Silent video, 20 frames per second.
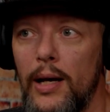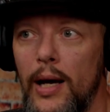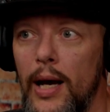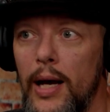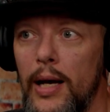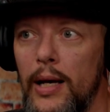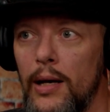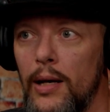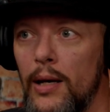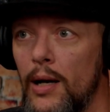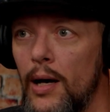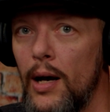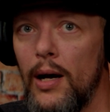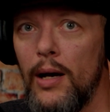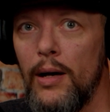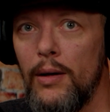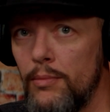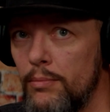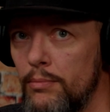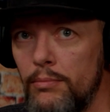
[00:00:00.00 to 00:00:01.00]
hey,
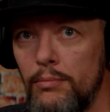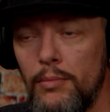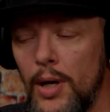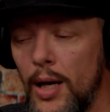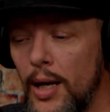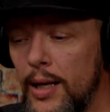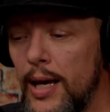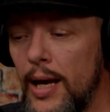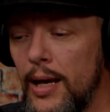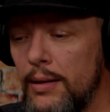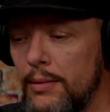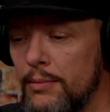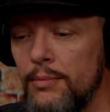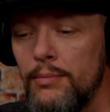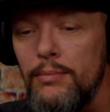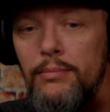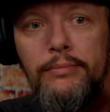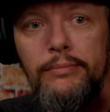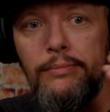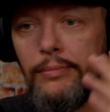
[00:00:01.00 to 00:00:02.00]
again,
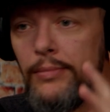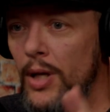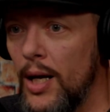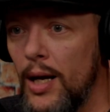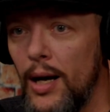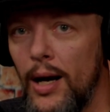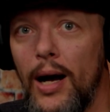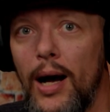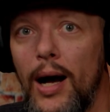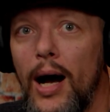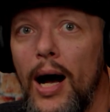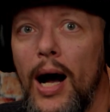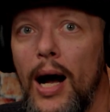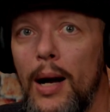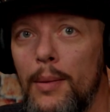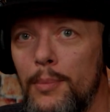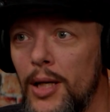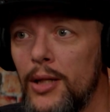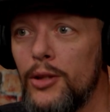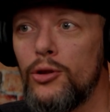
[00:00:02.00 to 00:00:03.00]

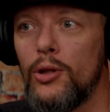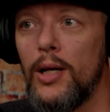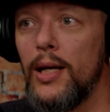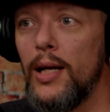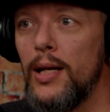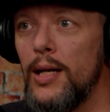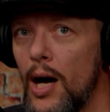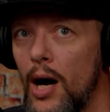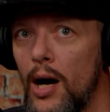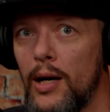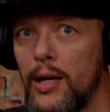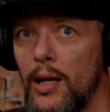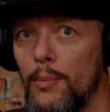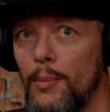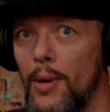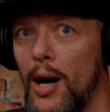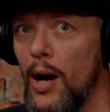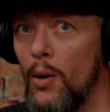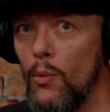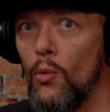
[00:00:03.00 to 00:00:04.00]
I'm not trying to knock
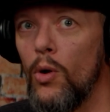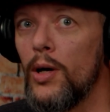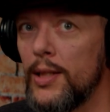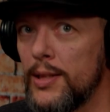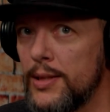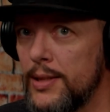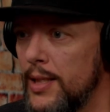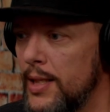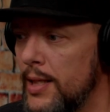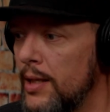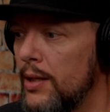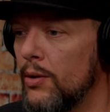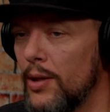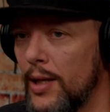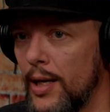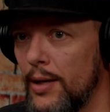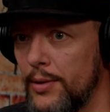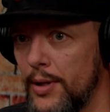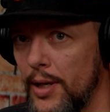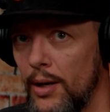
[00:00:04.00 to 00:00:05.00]
him. I want to see Eagle
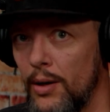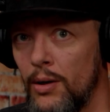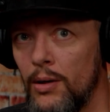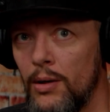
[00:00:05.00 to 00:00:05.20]
out there.